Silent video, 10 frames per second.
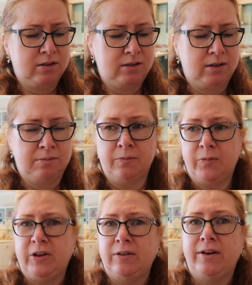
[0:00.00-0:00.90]

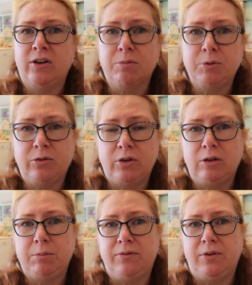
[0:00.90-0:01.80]
Fiddle around on the computer for a
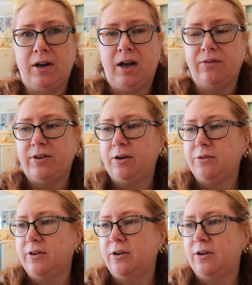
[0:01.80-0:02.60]
little bit for half an hour or so.